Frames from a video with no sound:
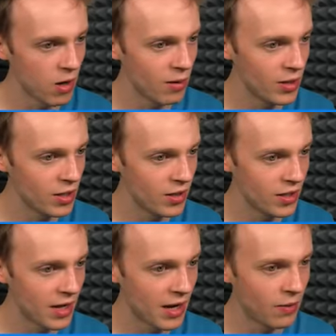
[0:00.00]
Where are we
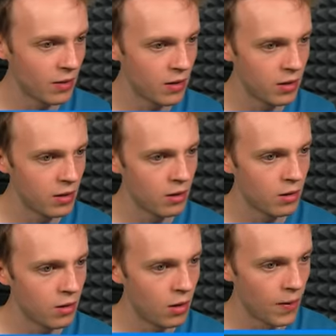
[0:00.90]
looking now?
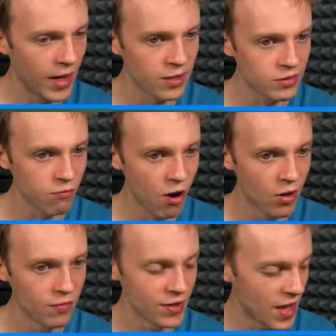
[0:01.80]
Okay, it's right
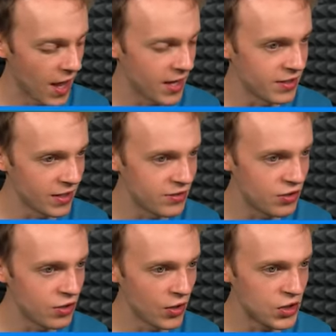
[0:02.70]
over there. It, it's
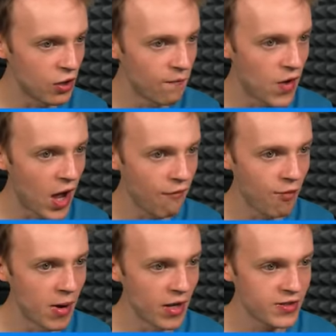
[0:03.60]
not too far
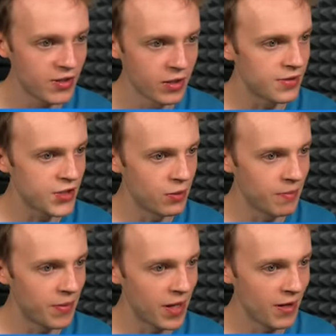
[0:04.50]
from us. Let's go
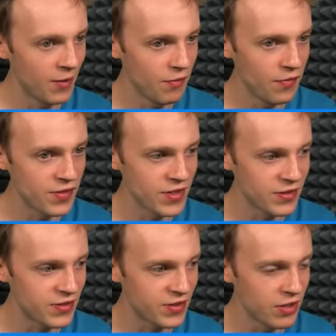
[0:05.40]
and pay a little
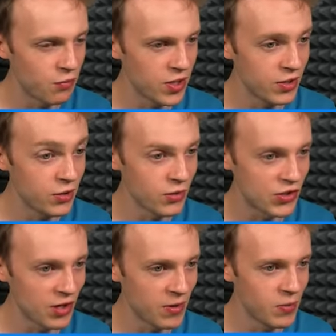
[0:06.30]
visit, see if we can do
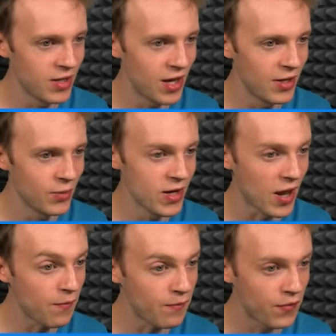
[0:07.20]
something with our little
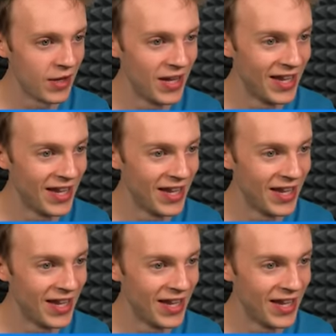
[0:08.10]
knife.